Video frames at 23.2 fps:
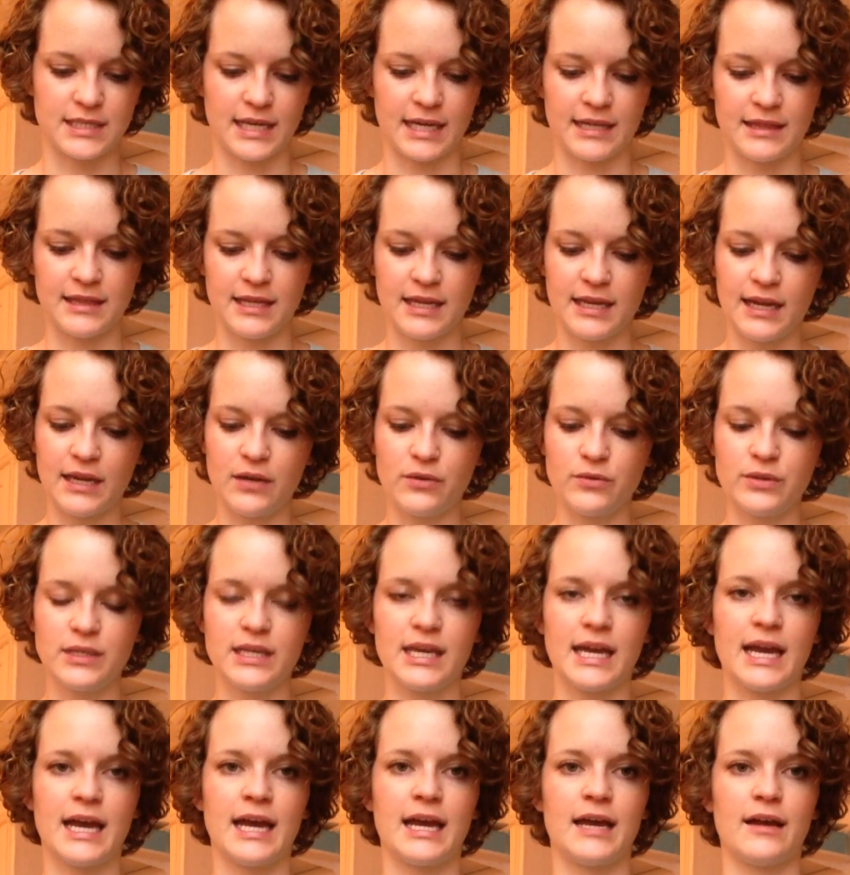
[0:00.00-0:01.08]
I think I only
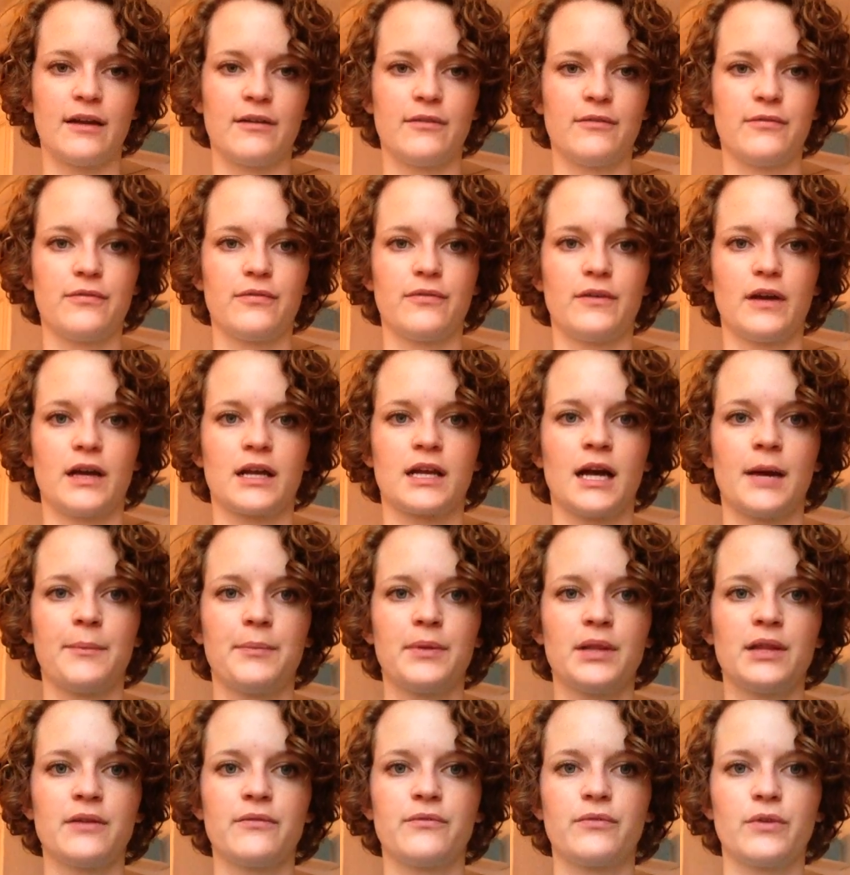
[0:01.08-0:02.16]
have a
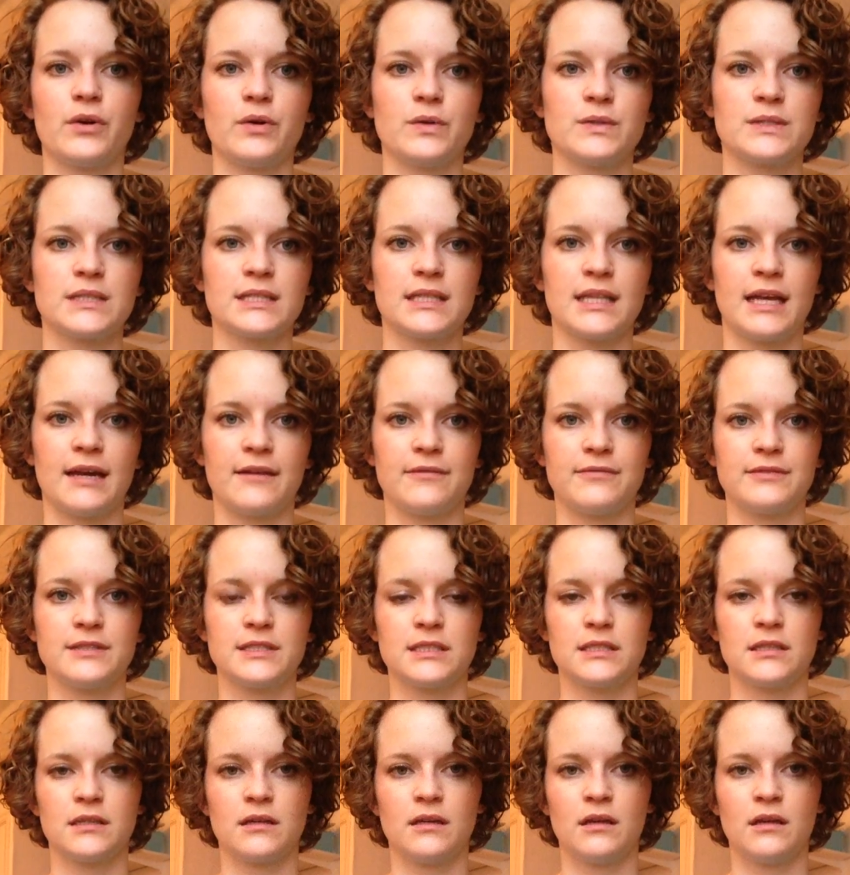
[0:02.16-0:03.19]
couple of rows left